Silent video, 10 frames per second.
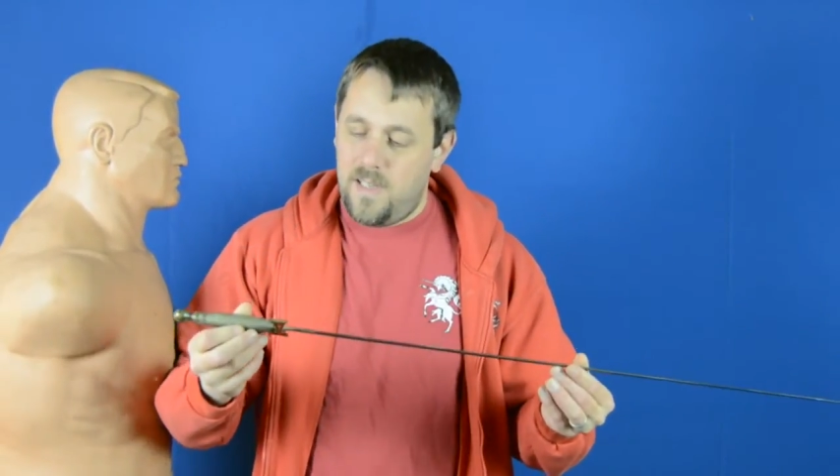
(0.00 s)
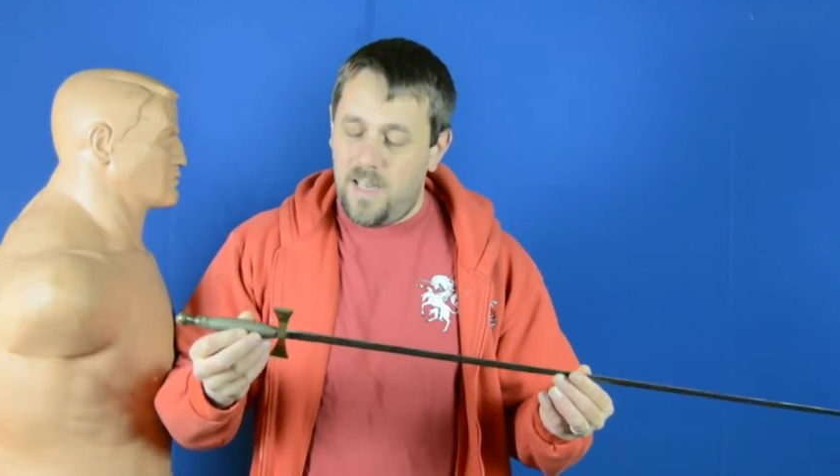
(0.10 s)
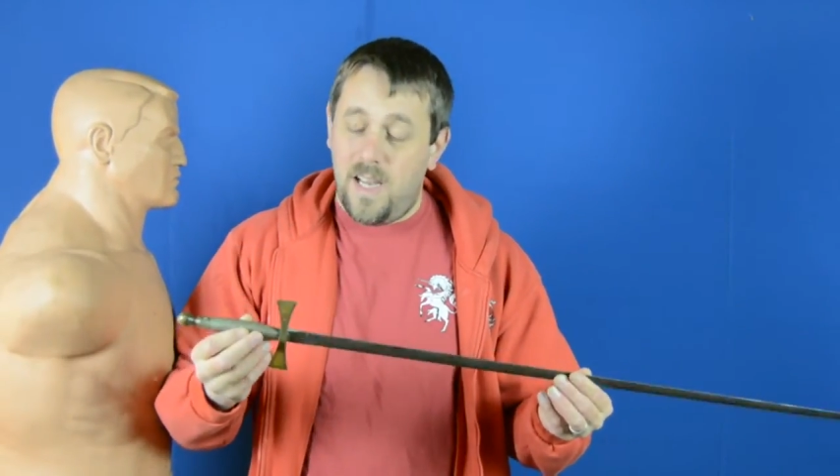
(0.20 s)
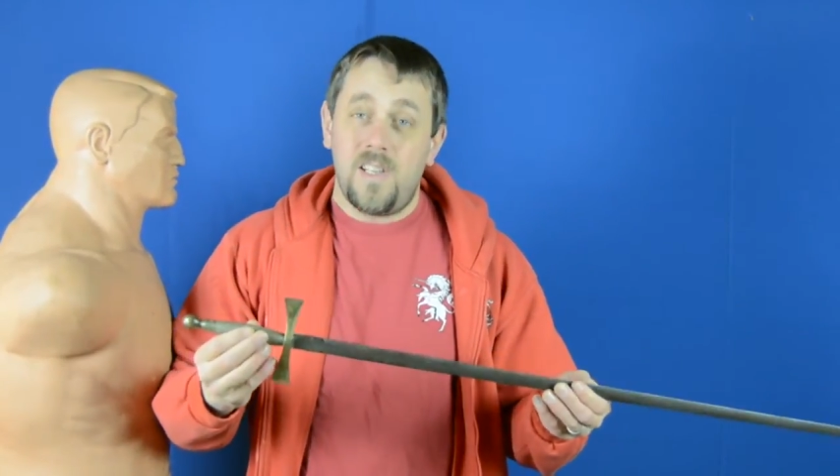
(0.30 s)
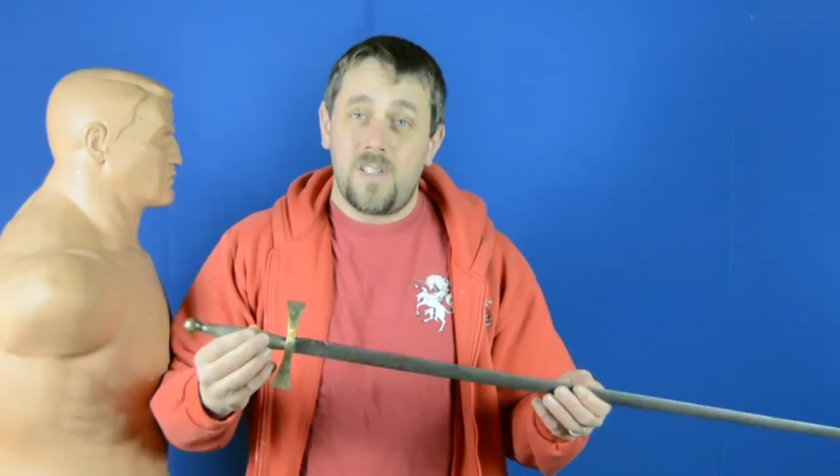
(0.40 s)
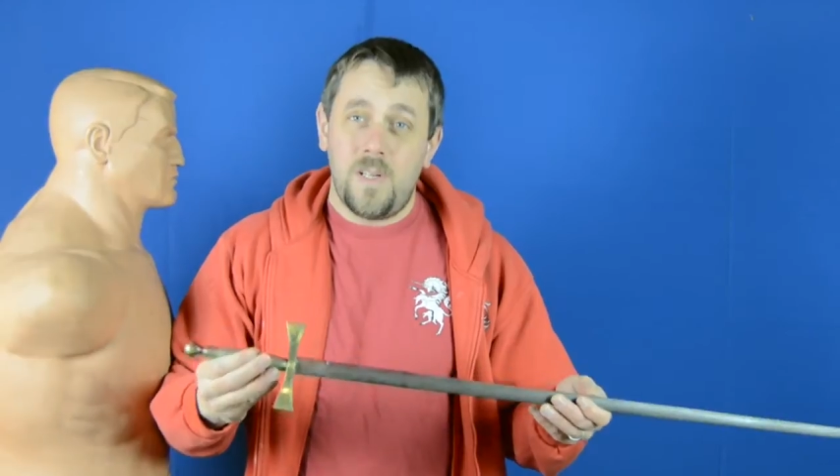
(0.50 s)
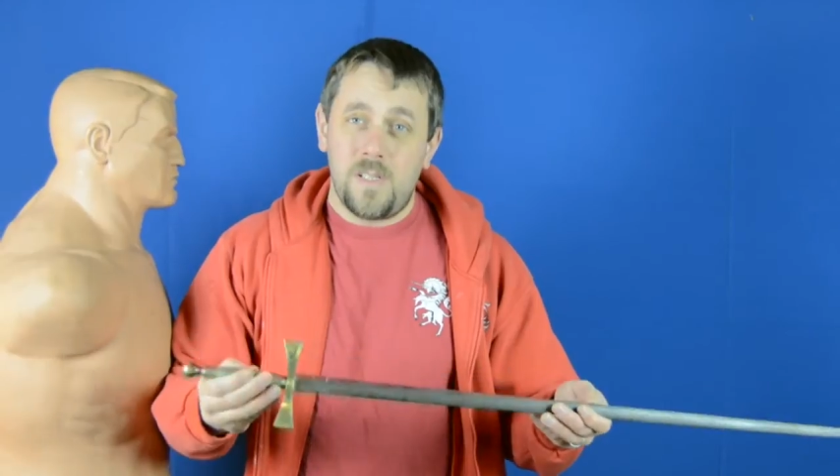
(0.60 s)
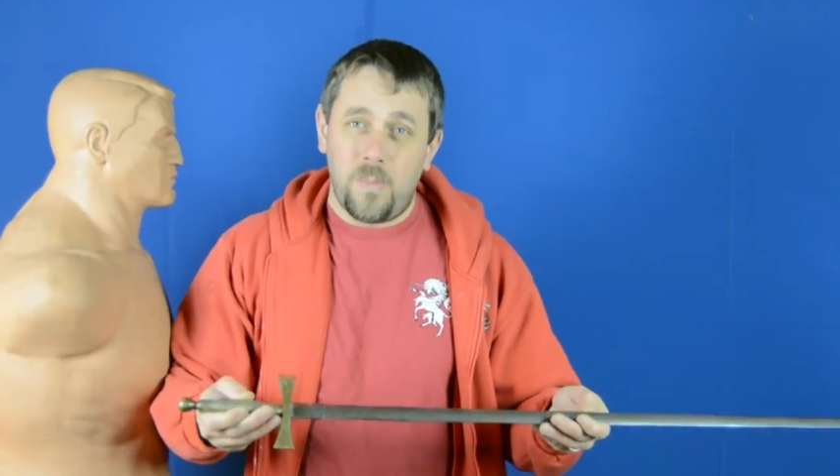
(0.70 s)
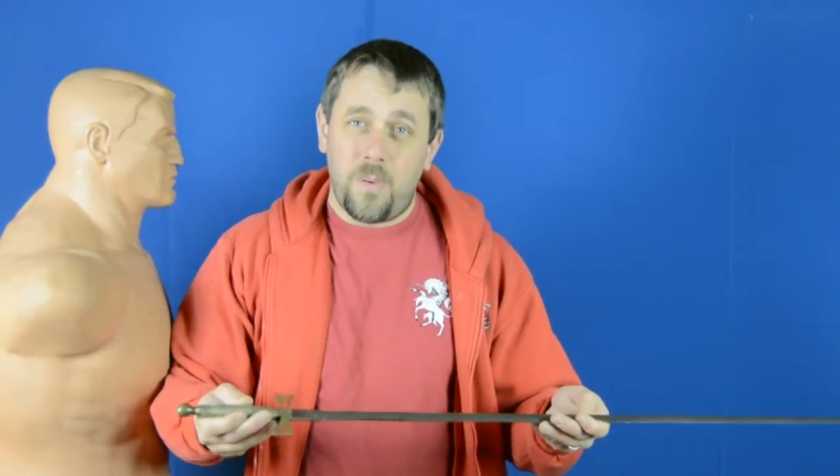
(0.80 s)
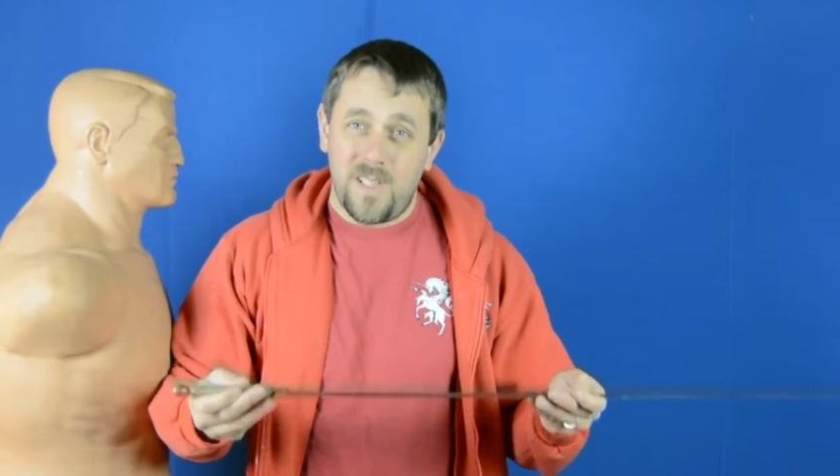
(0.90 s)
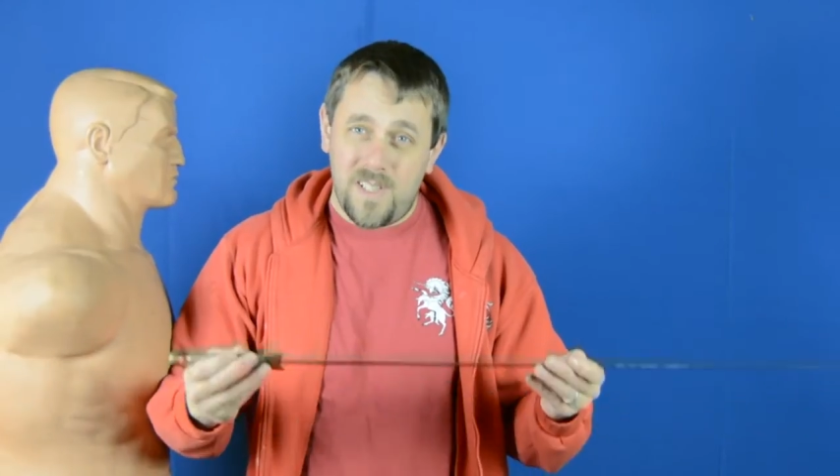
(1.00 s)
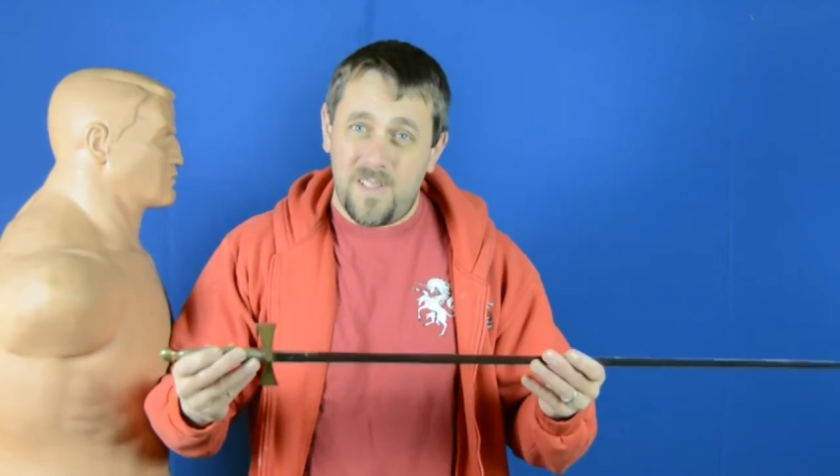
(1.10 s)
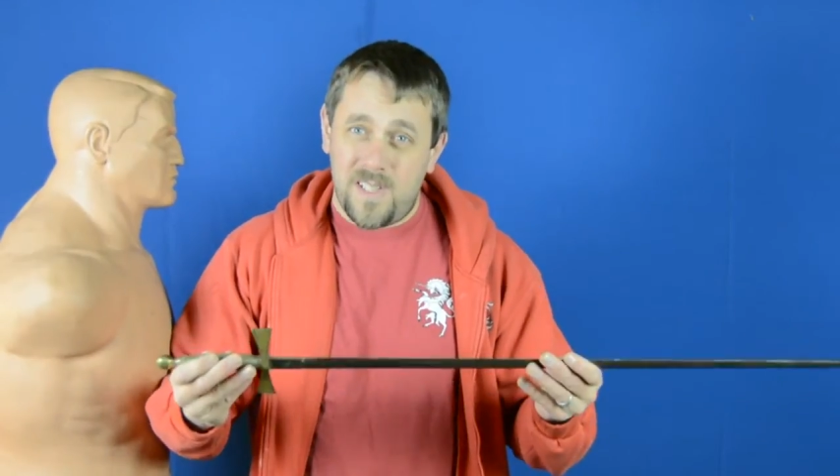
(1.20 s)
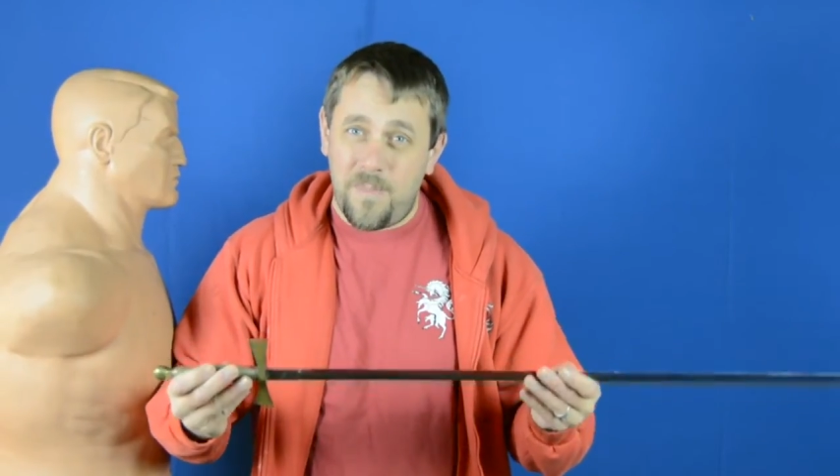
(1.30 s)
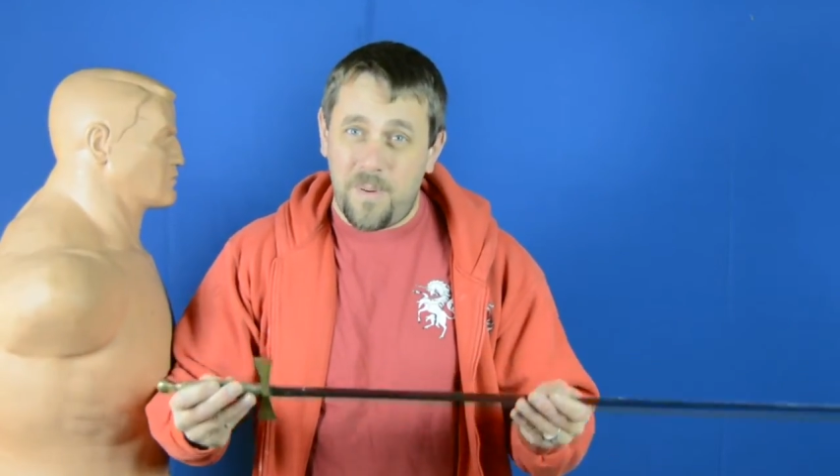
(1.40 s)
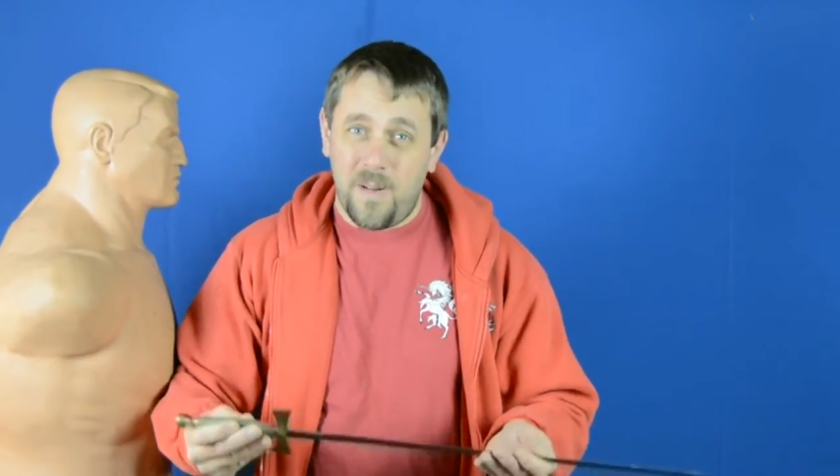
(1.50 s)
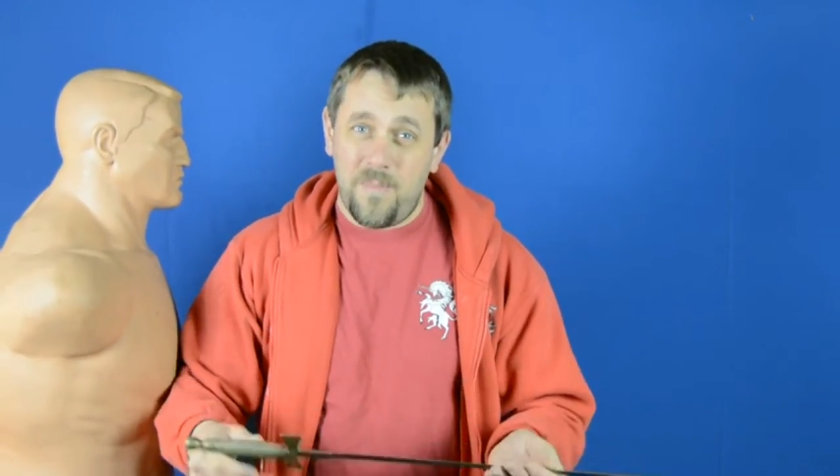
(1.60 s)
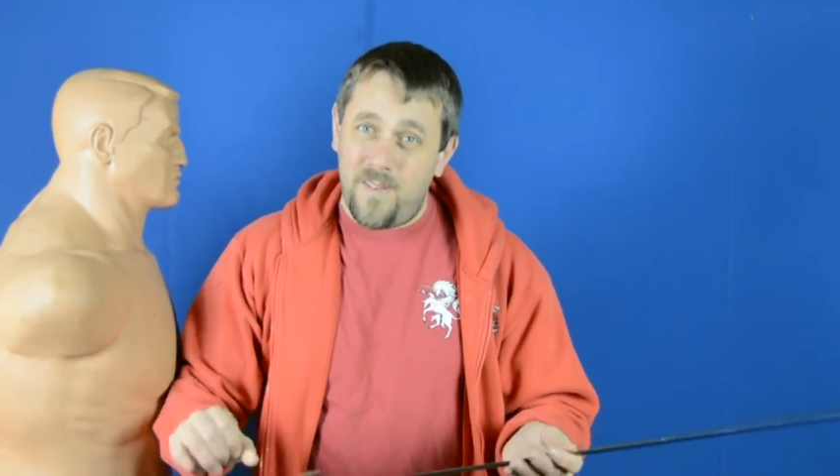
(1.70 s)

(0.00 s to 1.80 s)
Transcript: and it's a reasonable price, do snap it up.